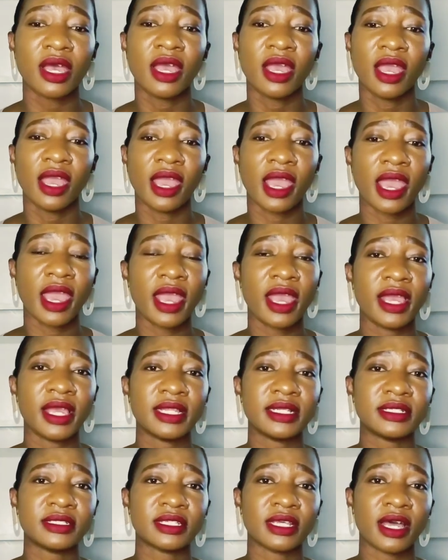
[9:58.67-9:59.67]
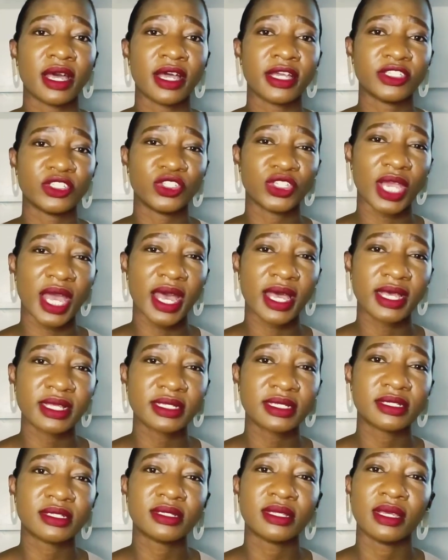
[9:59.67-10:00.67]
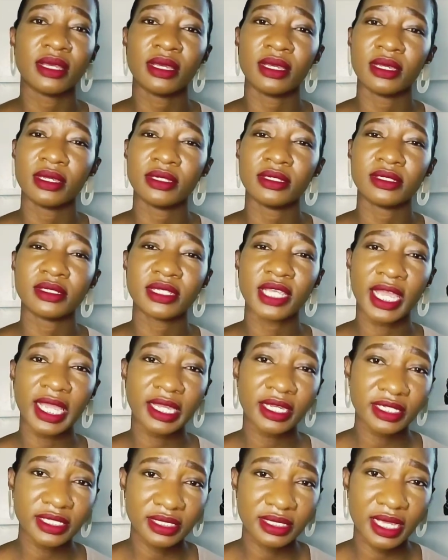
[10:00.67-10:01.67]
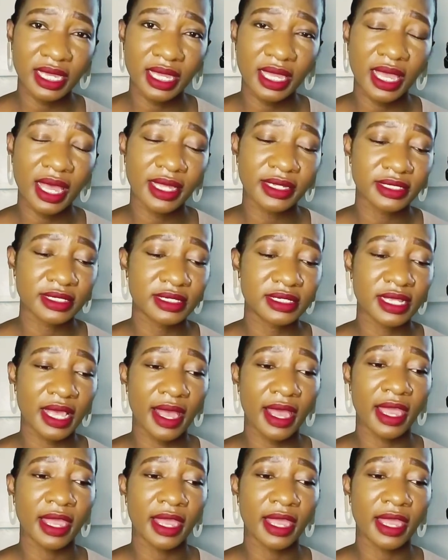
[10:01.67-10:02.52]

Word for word: and uh, just take a day at a time